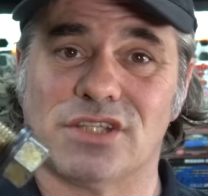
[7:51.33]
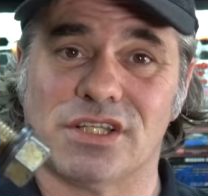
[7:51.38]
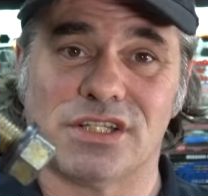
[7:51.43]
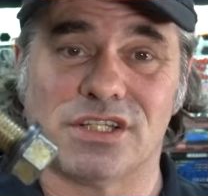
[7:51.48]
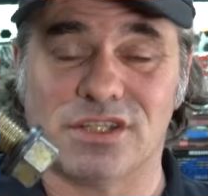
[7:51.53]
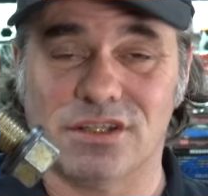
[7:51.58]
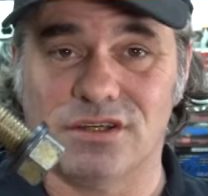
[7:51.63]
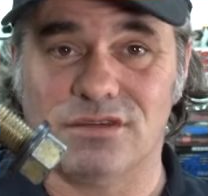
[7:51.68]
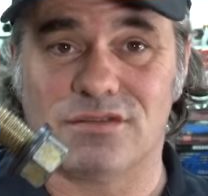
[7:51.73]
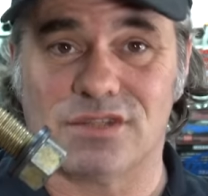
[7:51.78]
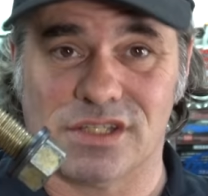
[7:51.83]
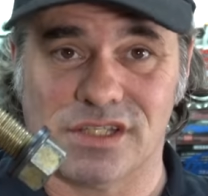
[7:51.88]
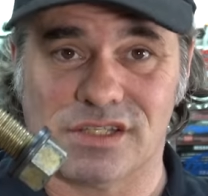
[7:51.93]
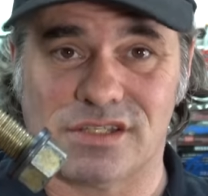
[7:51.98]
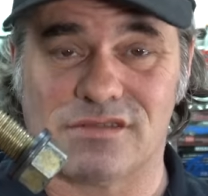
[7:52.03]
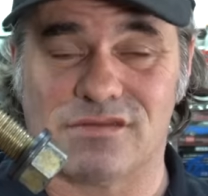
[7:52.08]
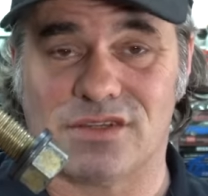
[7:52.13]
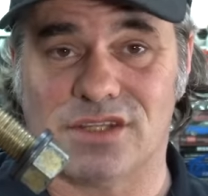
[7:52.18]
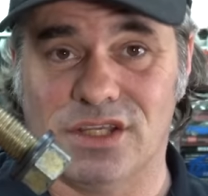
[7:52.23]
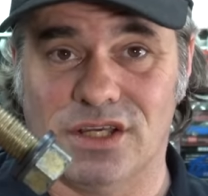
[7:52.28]
it
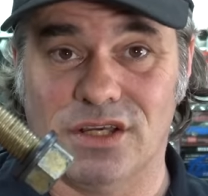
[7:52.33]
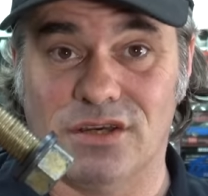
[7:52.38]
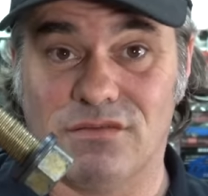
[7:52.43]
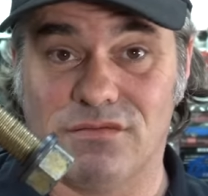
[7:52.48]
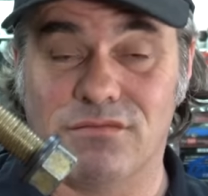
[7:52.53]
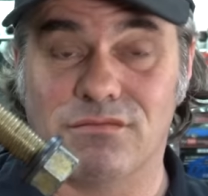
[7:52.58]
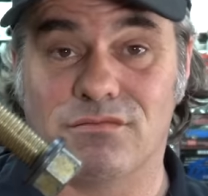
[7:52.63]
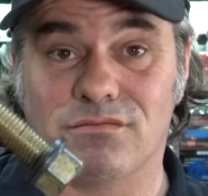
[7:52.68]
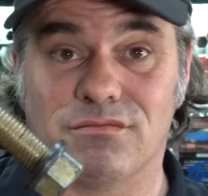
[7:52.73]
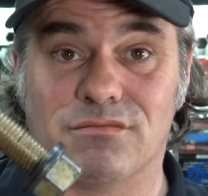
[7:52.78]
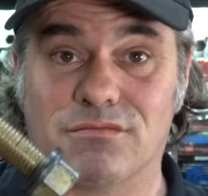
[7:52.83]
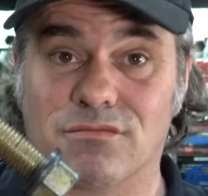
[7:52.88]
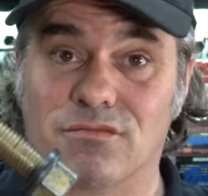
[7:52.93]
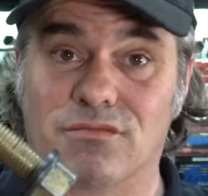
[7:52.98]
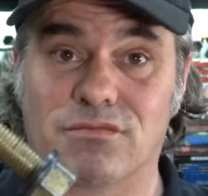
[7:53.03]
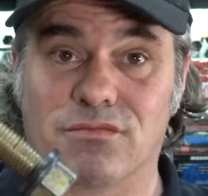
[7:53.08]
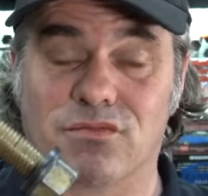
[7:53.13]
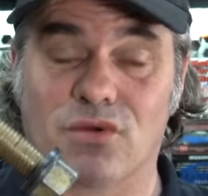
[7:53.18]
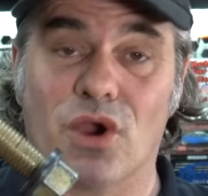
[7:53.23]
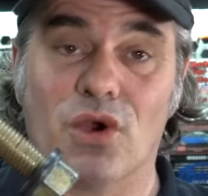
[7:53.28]
to
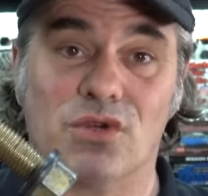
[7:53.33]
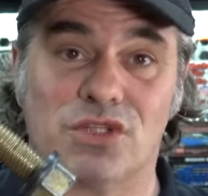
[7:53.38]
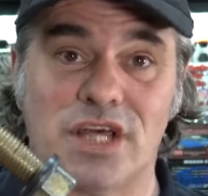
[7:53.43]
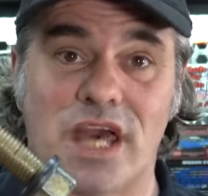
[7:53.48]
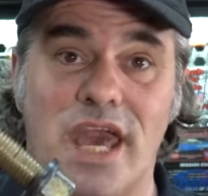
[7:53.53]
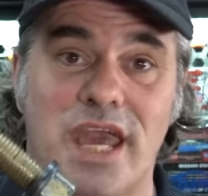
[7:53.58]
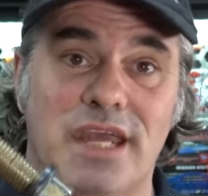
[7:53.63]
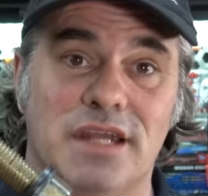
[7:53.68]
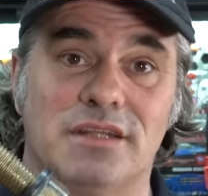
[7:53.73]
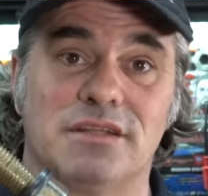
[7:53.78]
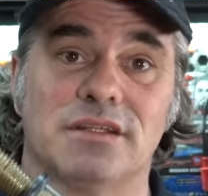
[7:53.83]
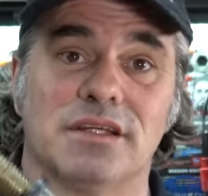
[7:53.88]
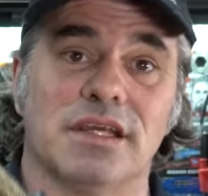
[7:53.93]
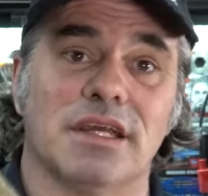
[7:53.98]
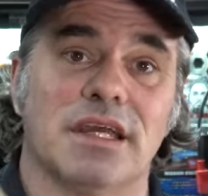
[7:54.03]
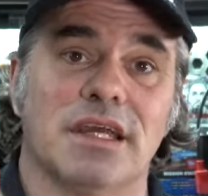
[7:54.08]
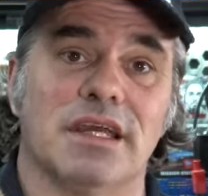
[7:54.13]
rotate.